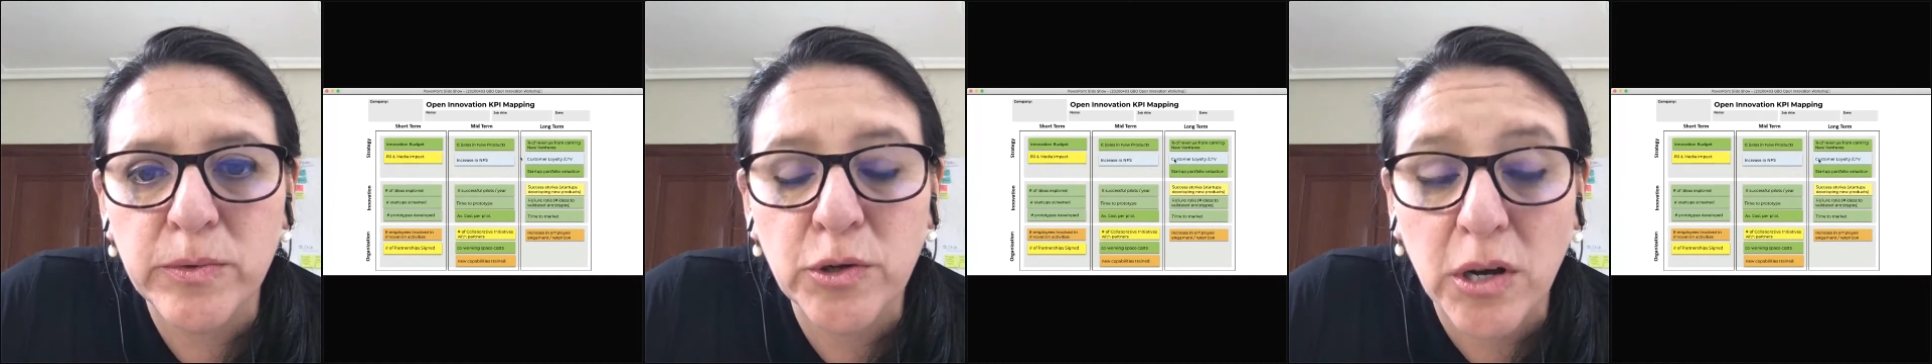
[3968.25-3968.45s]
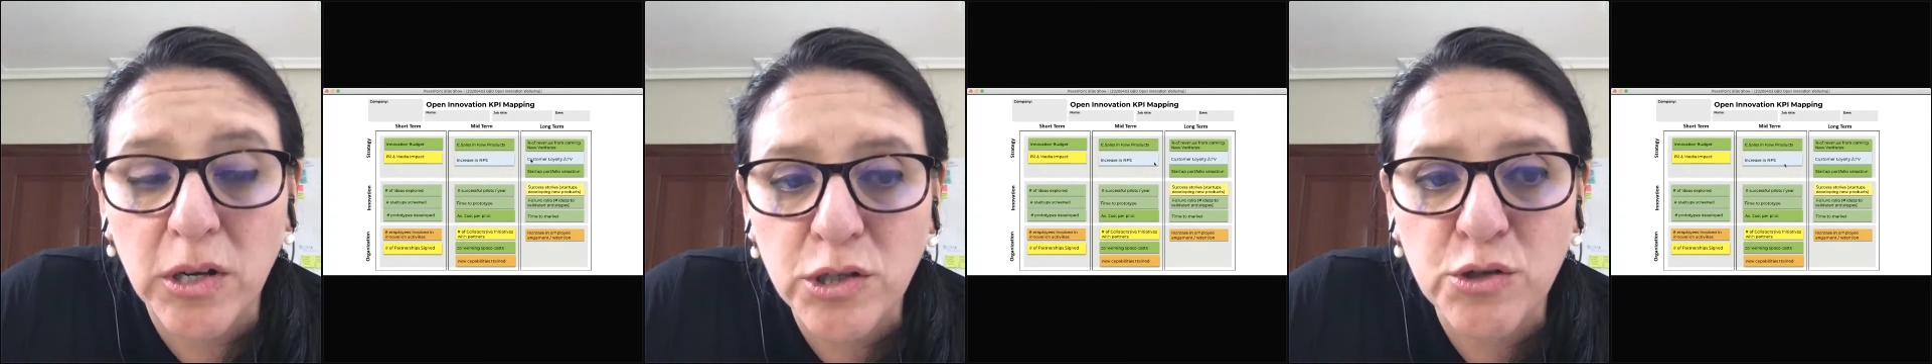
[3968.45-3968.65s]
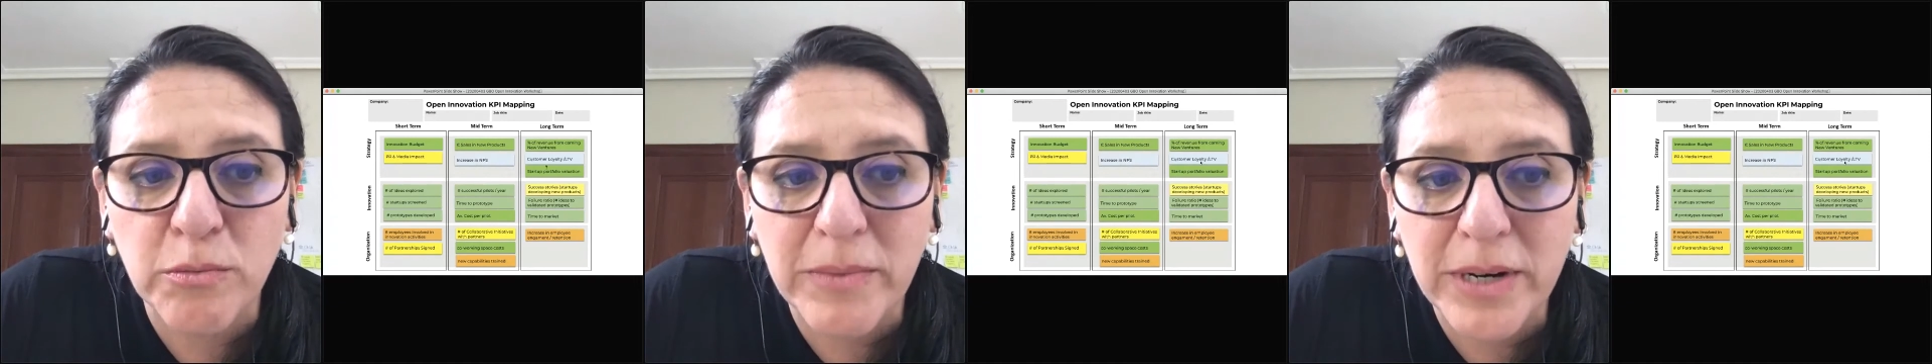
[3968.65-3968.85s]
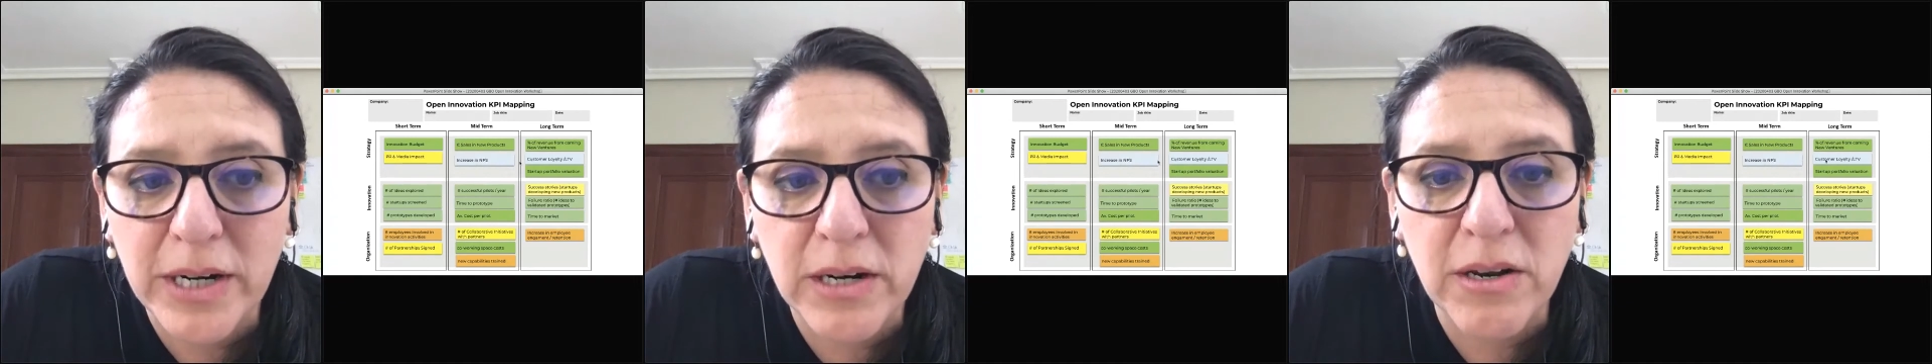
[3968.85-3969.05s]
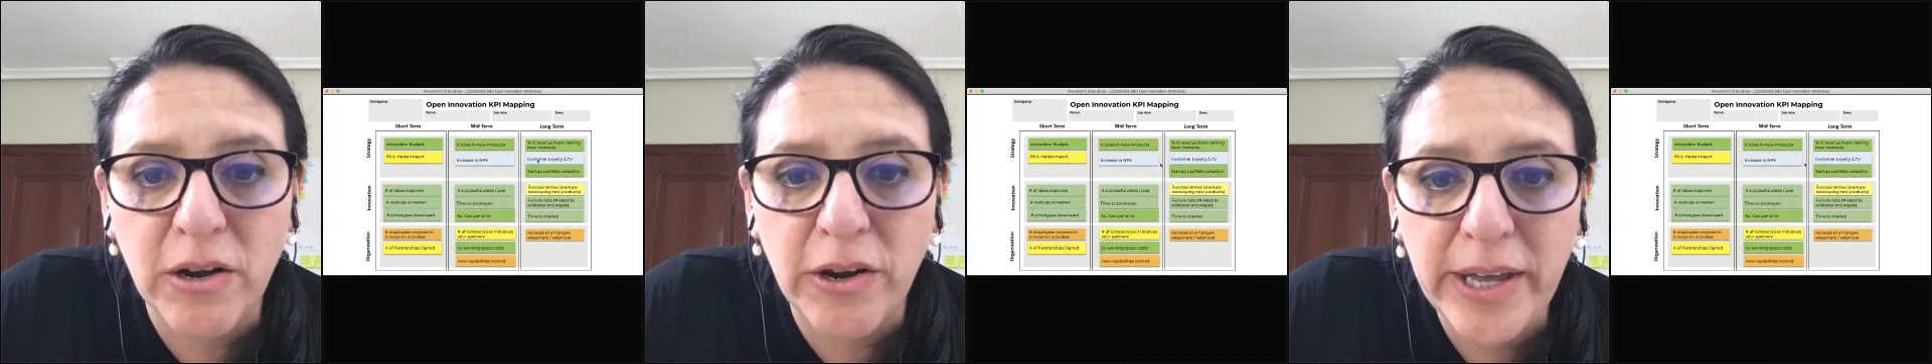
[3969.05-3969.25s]

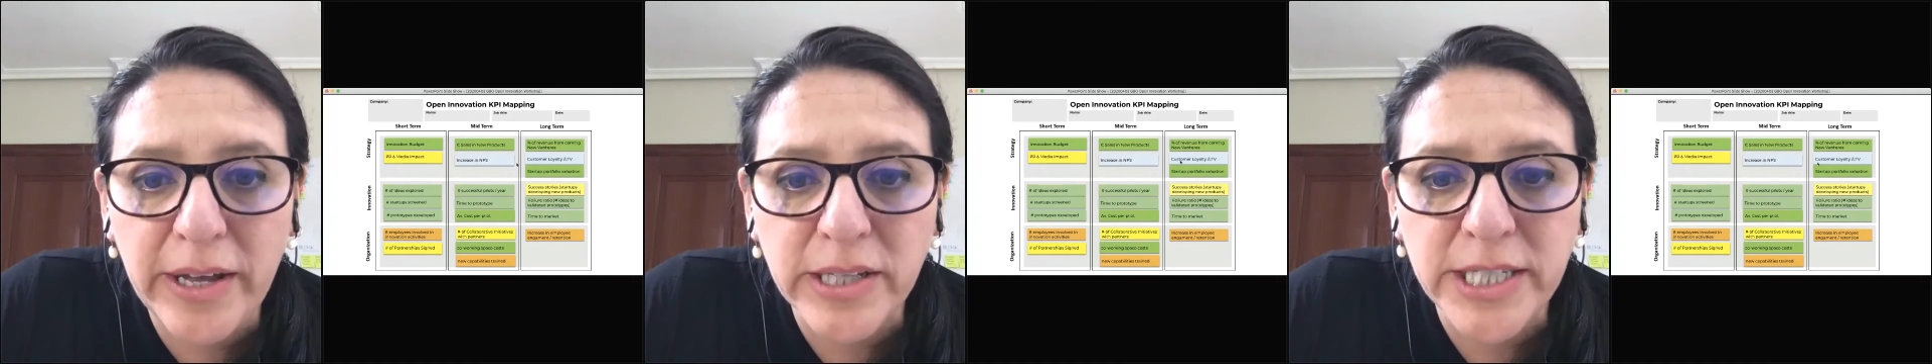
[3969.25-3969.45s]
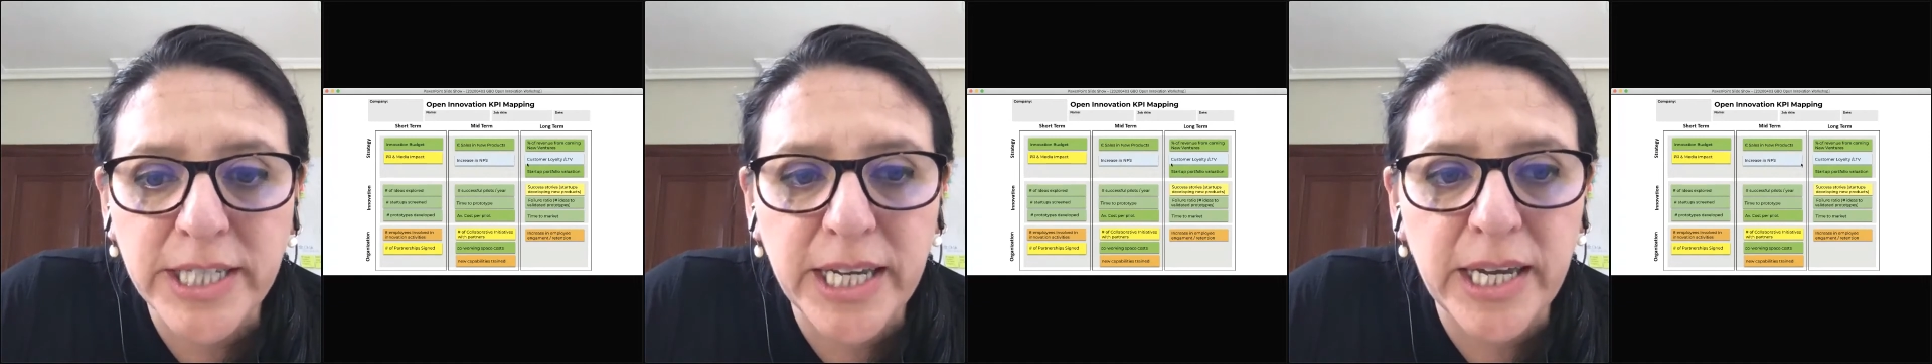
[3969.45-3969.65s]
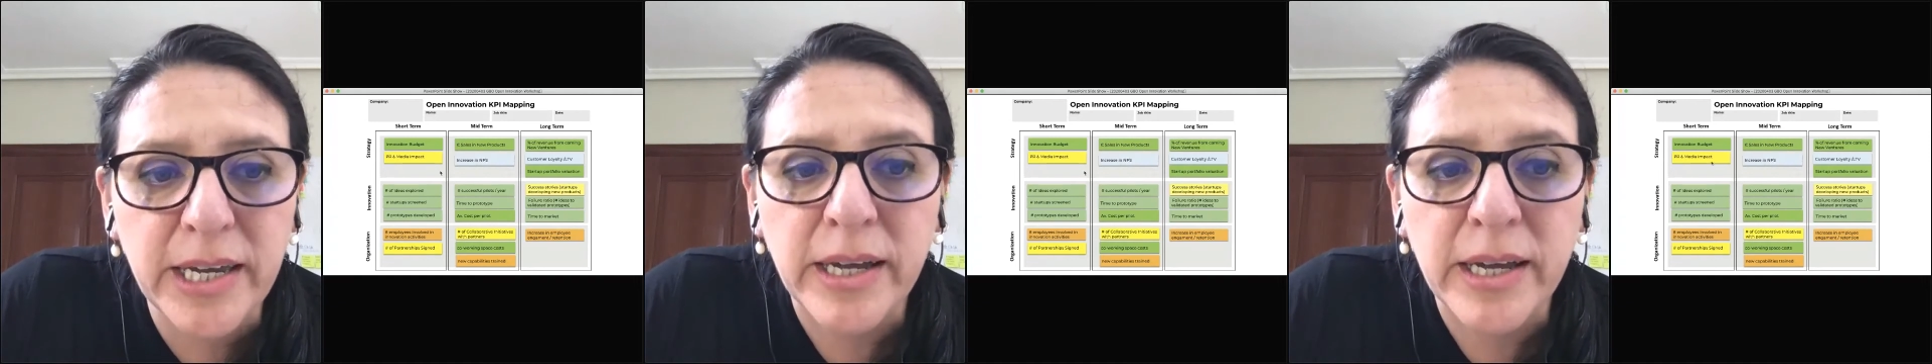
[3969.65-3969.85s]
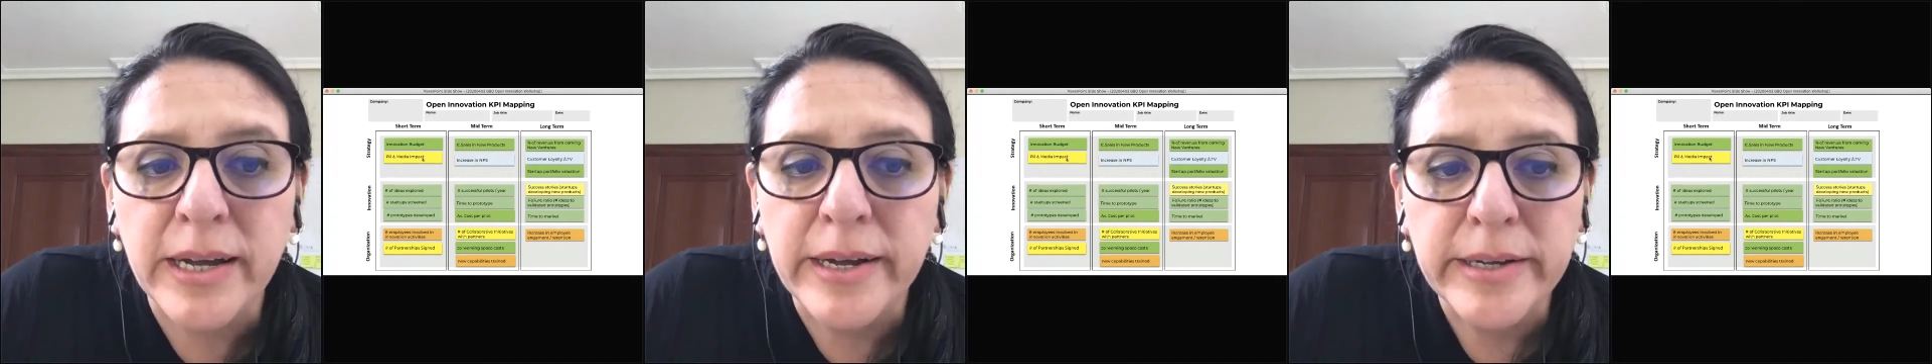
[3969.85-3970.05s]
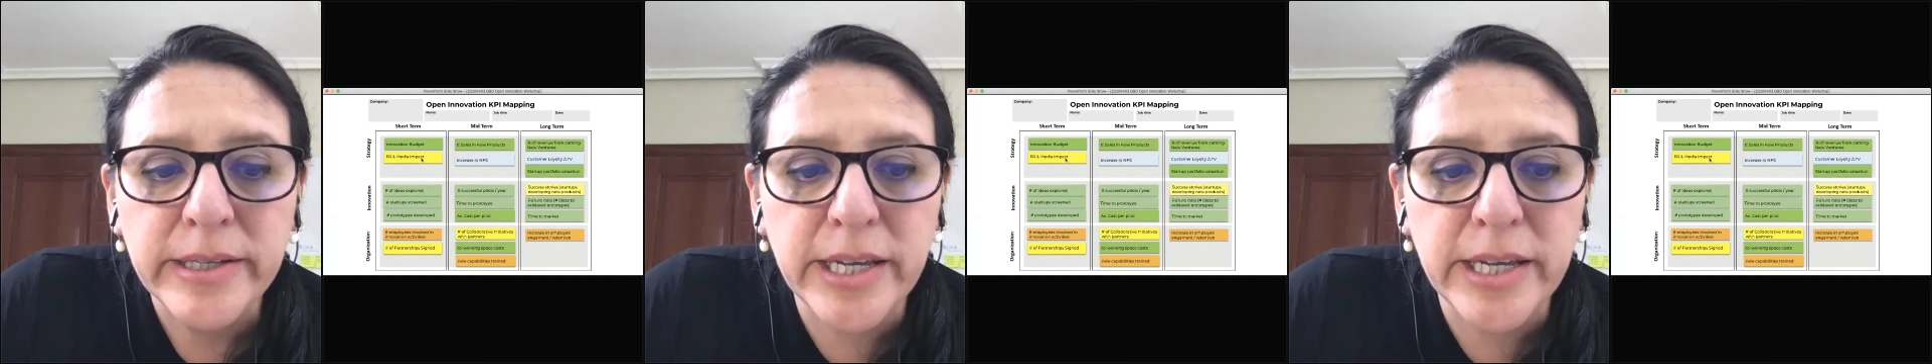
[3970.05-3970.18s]
customer loyalty.